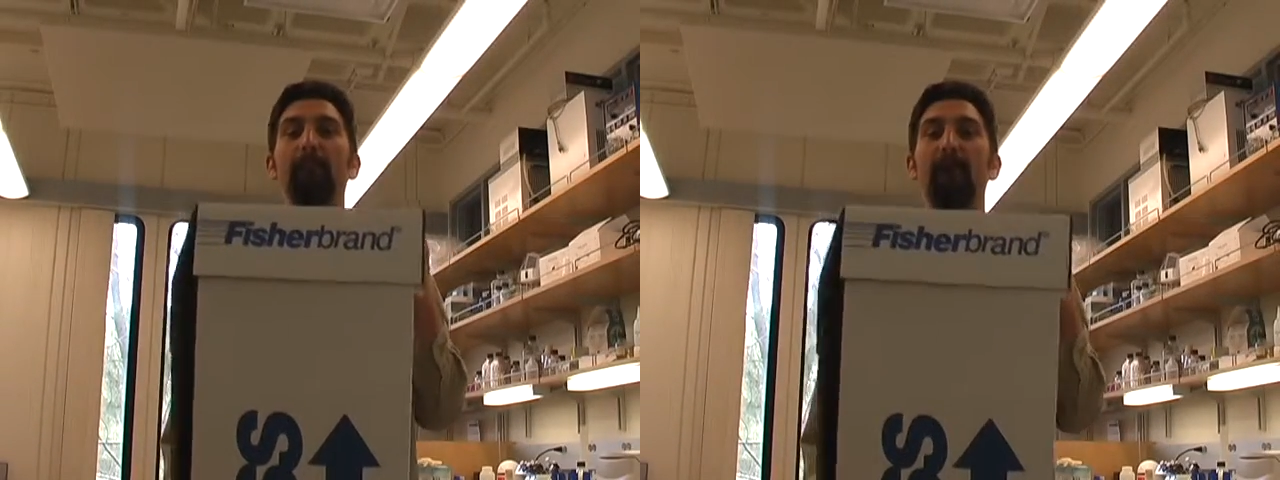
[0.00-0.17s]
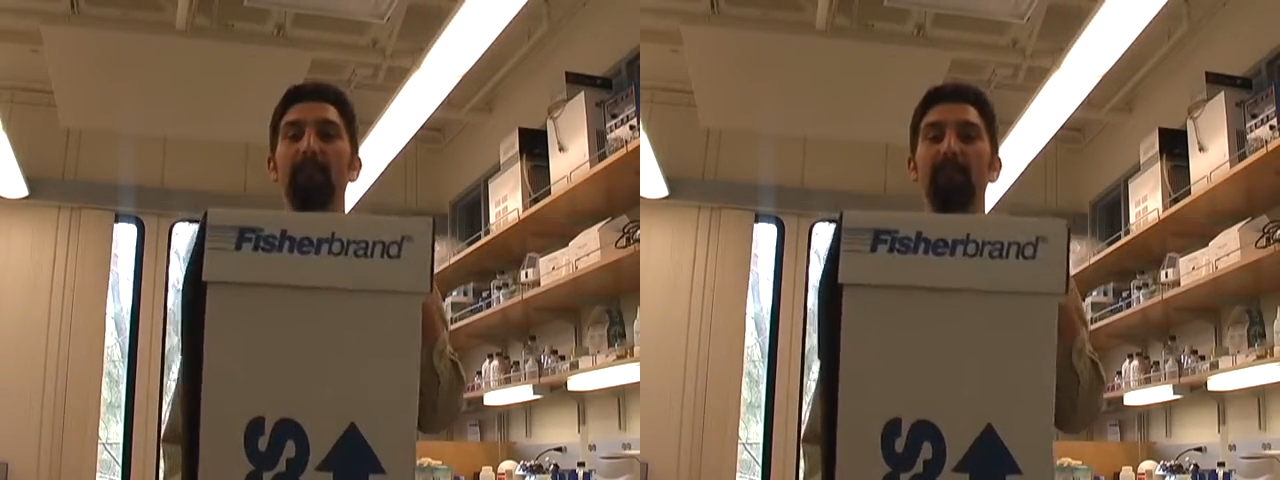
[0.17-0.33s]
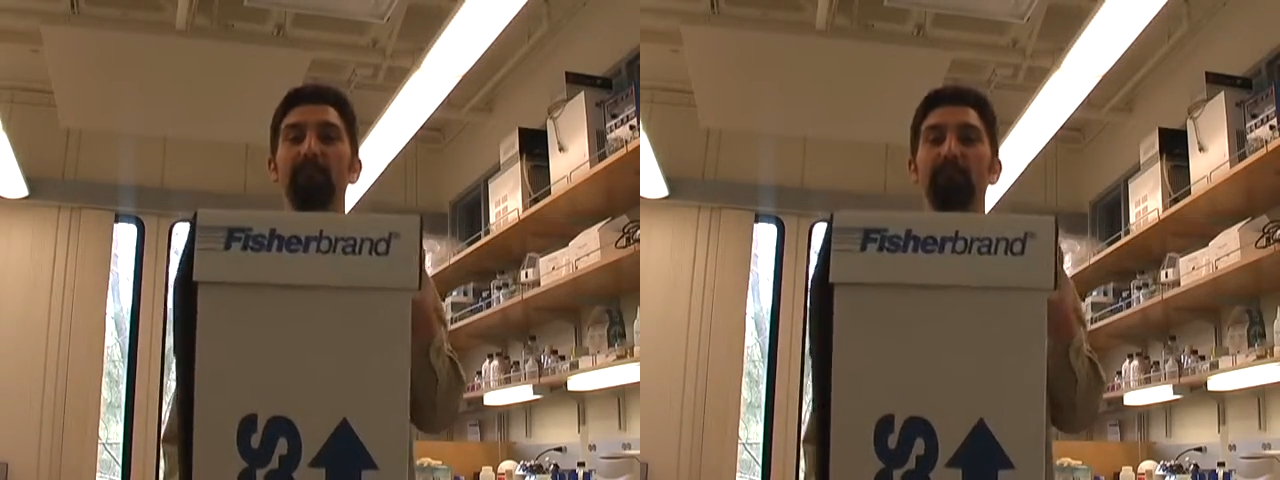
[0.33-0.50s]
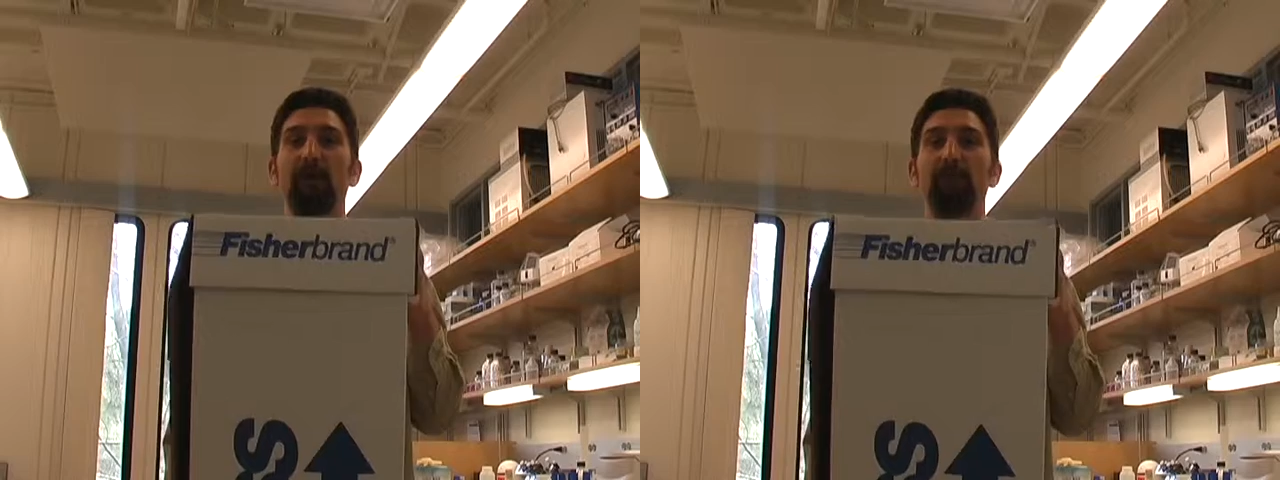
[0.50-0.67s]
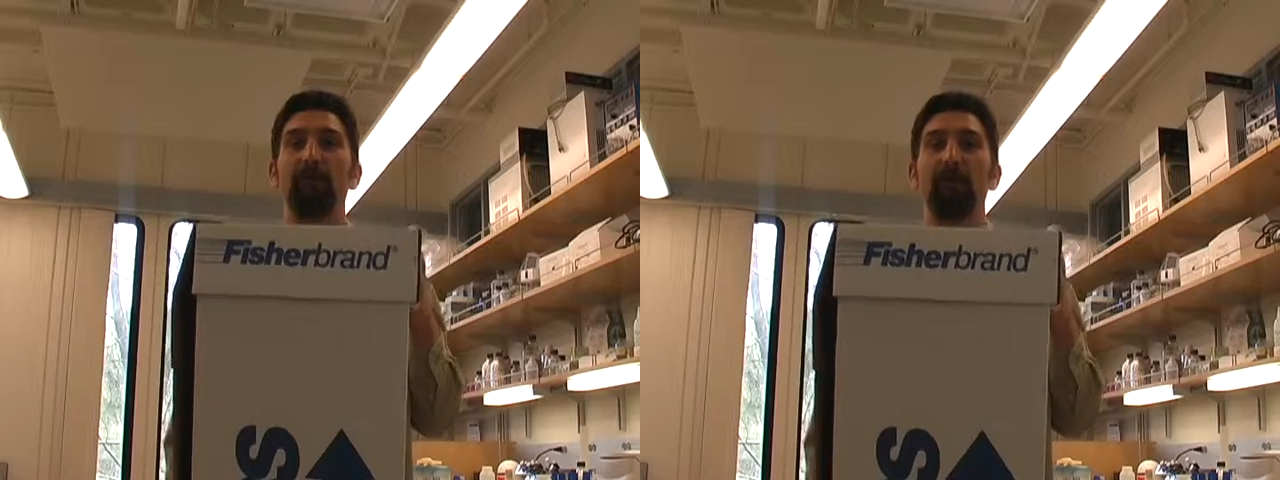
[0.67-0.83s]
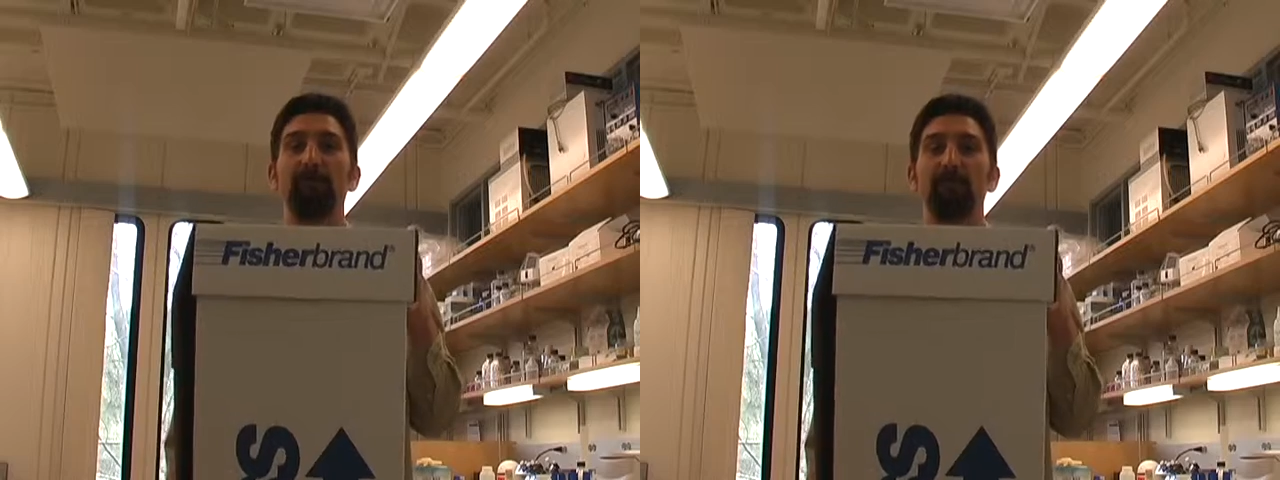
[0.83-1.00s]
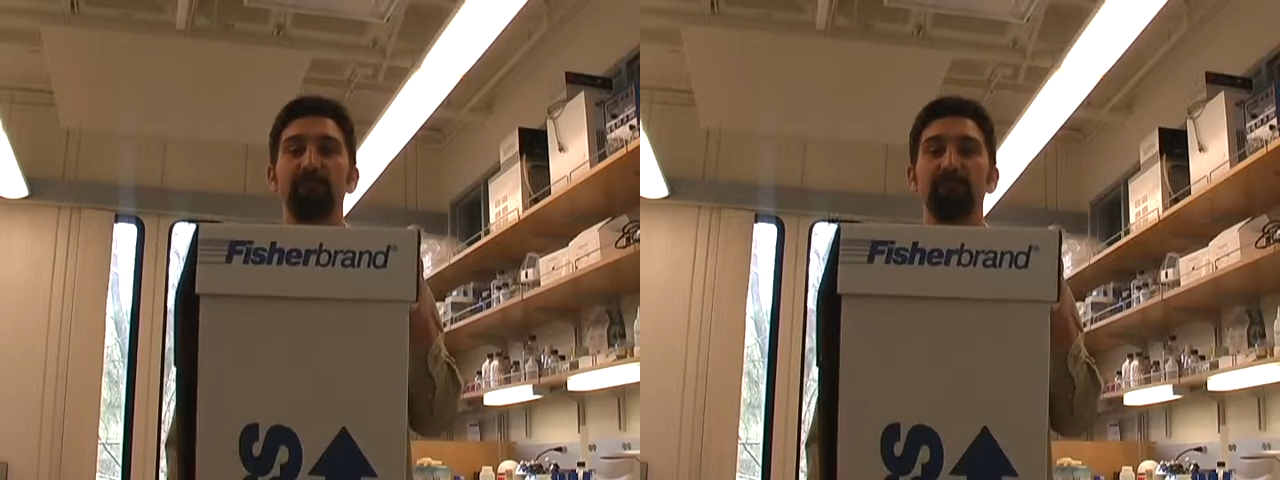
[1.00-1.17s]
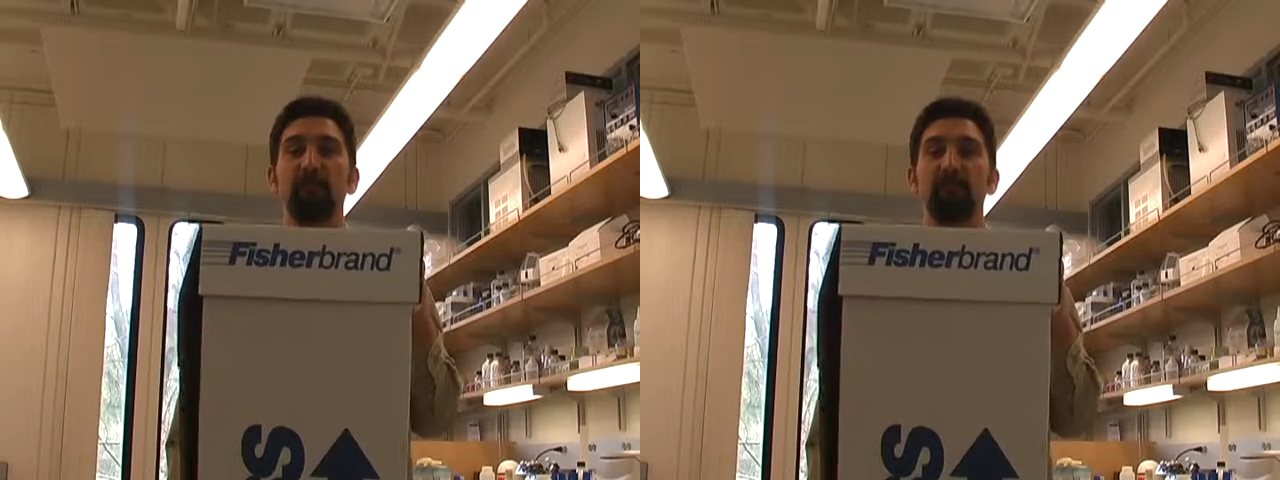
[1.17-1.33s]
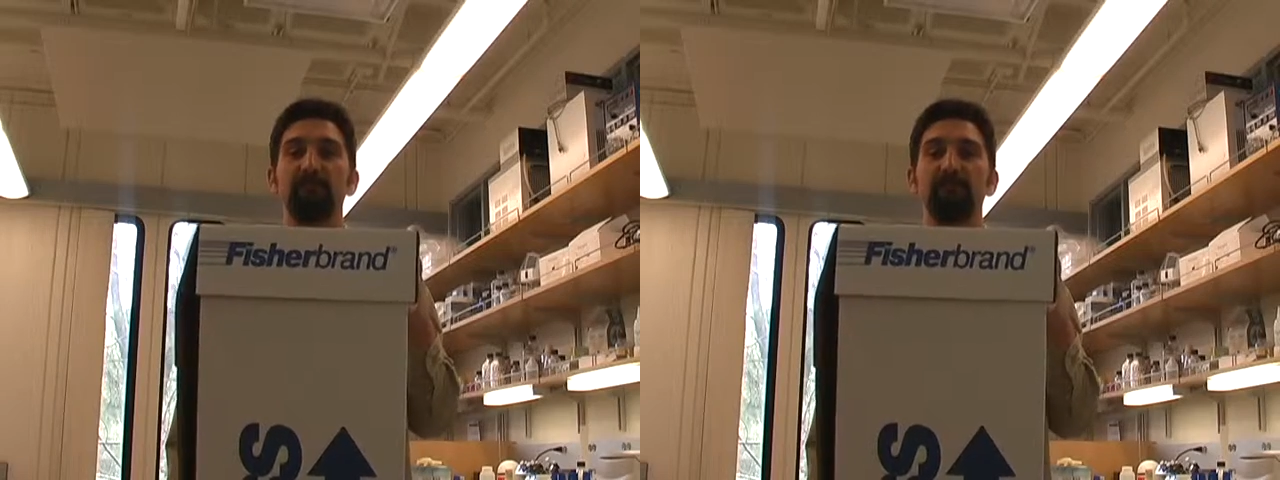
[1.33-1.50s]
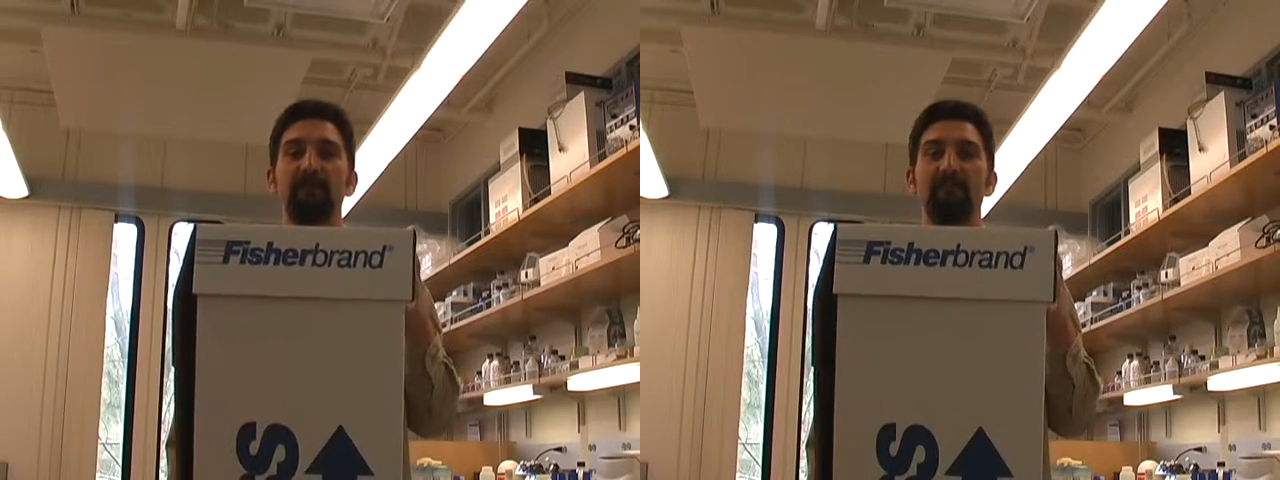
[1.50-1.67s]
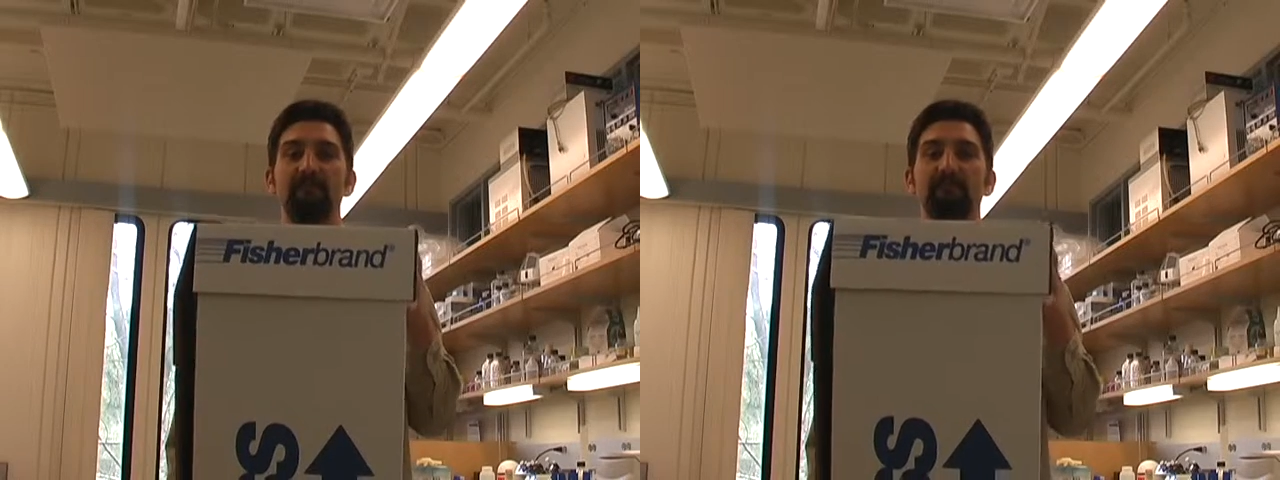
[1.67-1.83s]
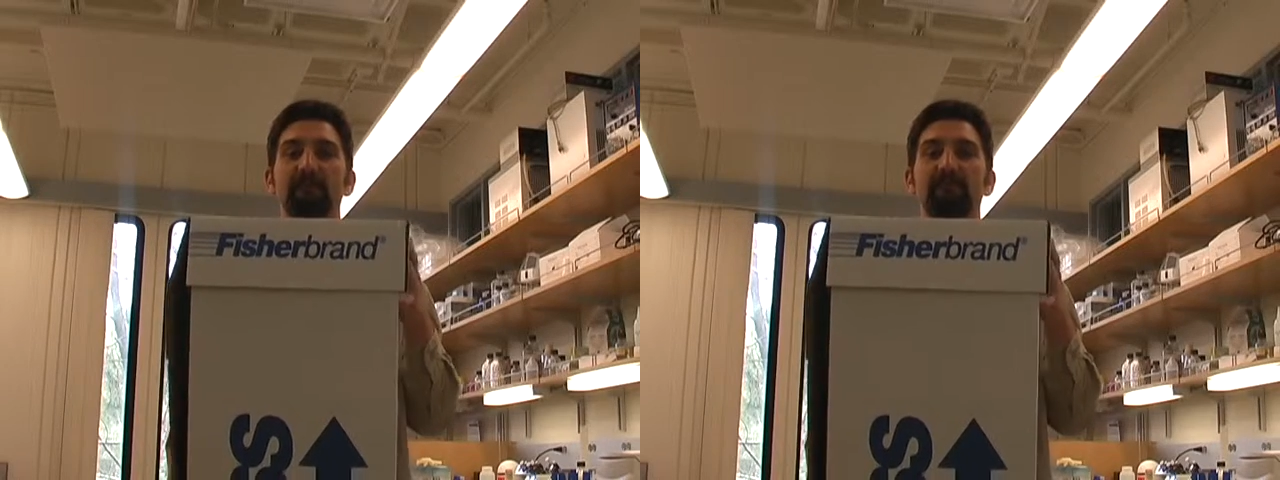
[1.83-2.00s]
properly swept up and disposed of
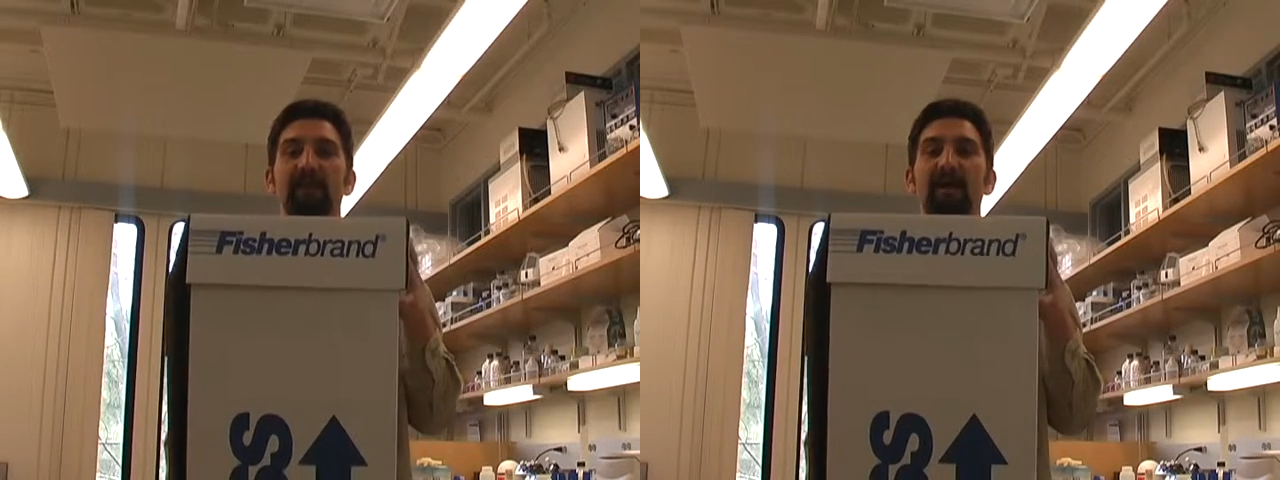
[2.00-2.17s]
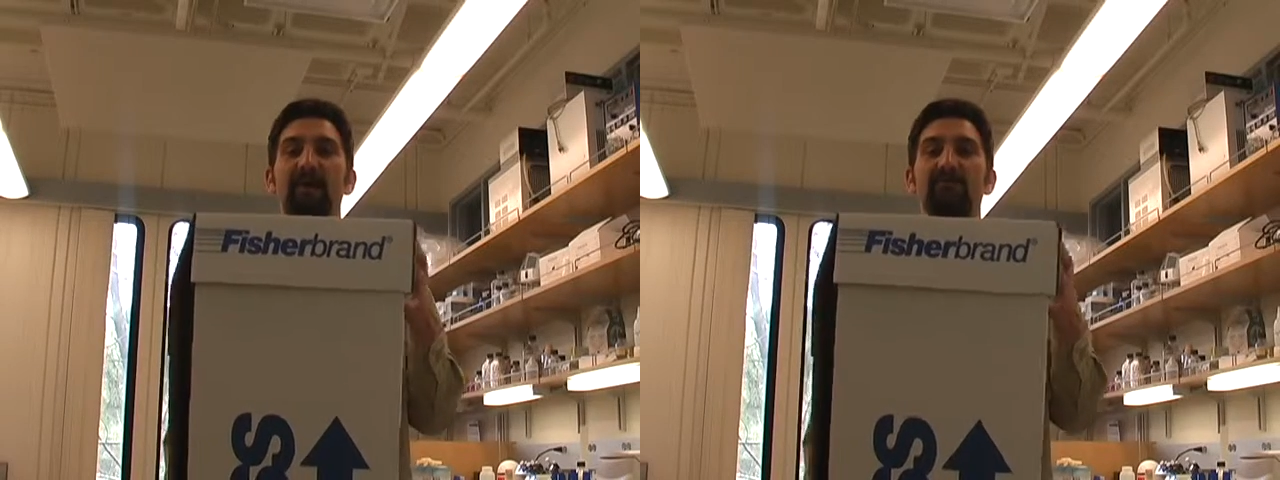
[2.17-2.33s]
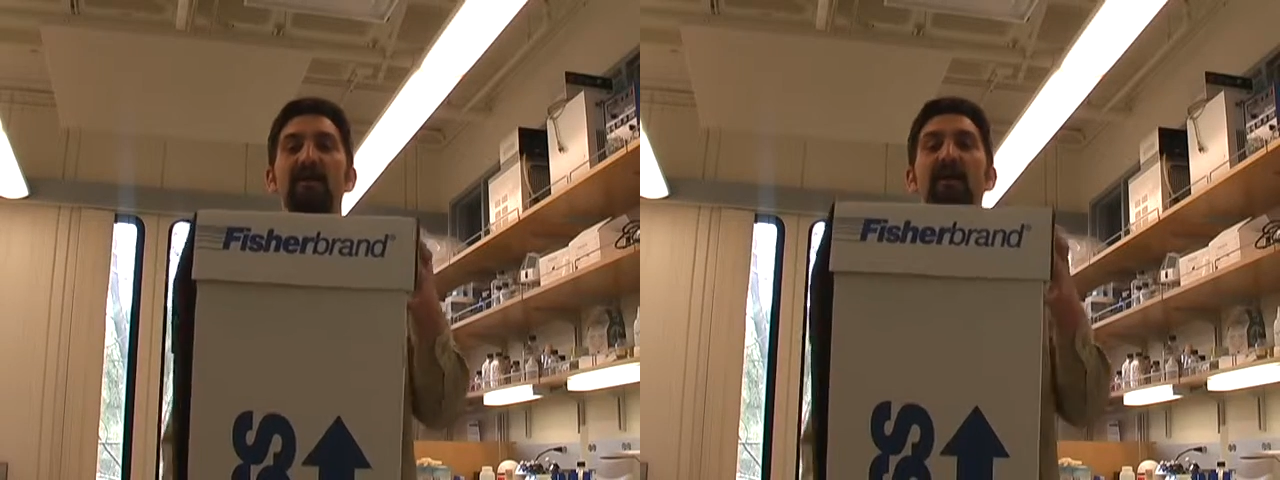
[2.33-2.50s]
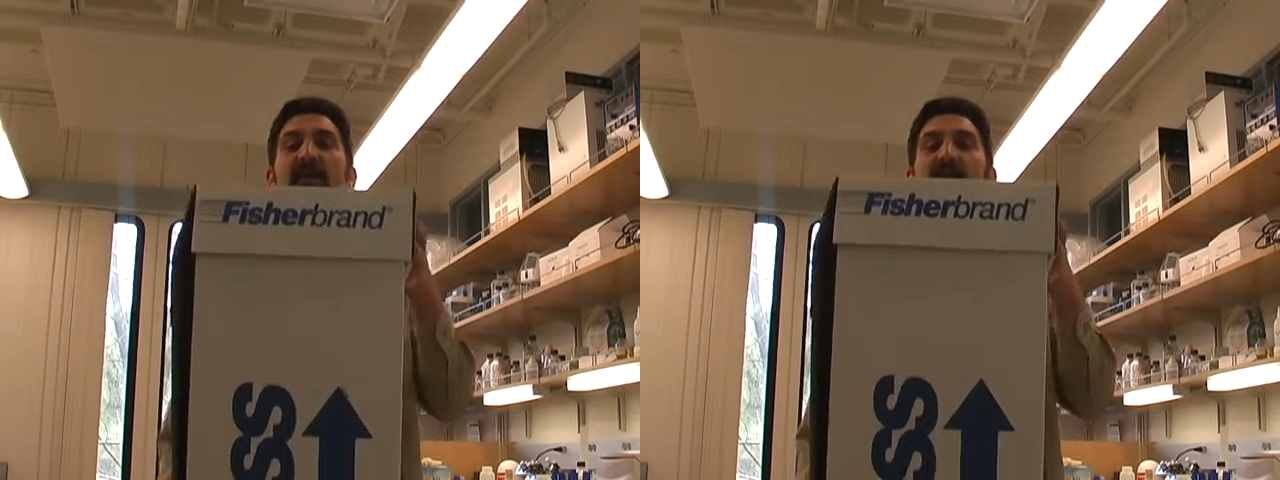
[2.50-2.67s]
every bit of glass